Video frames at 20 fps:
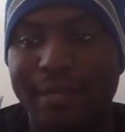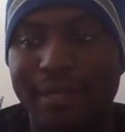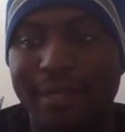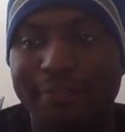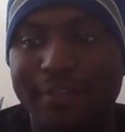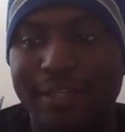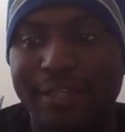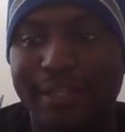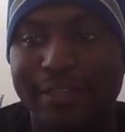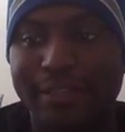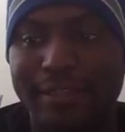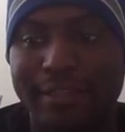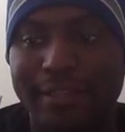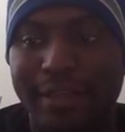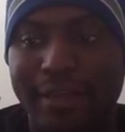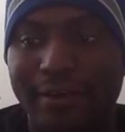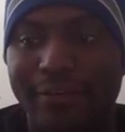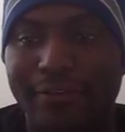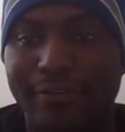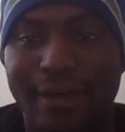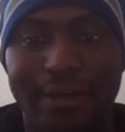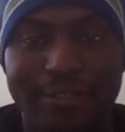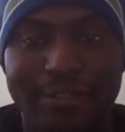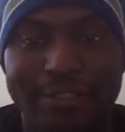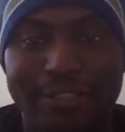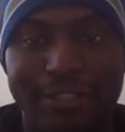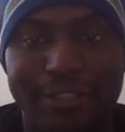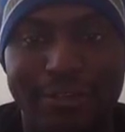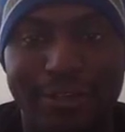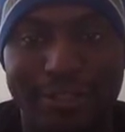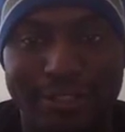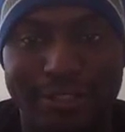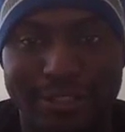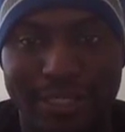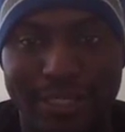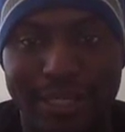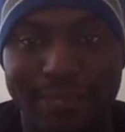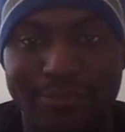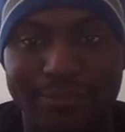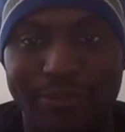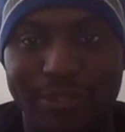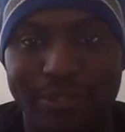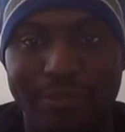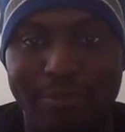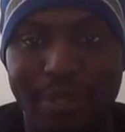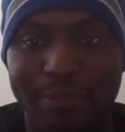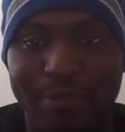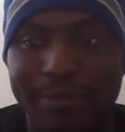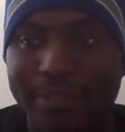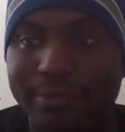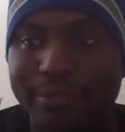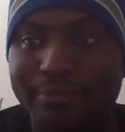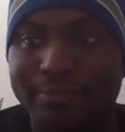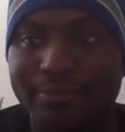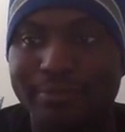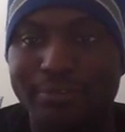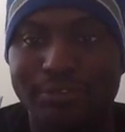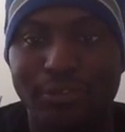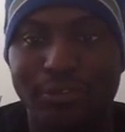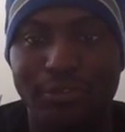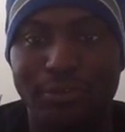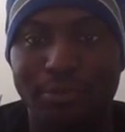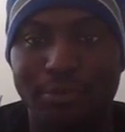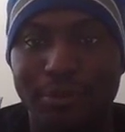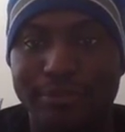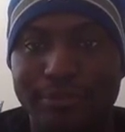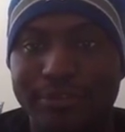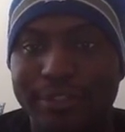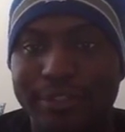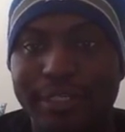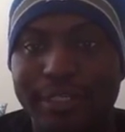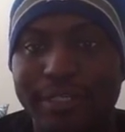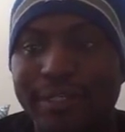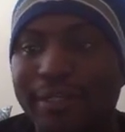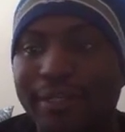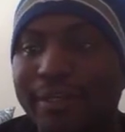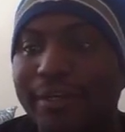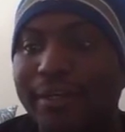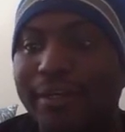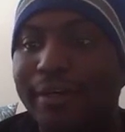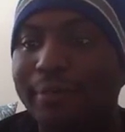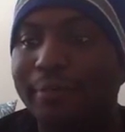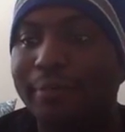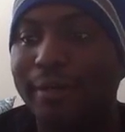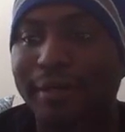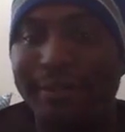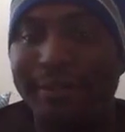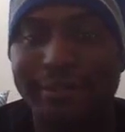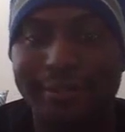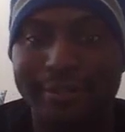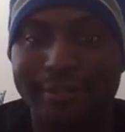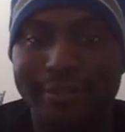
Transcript: but I feel like they were around each other all the time, so they probably told her personally. But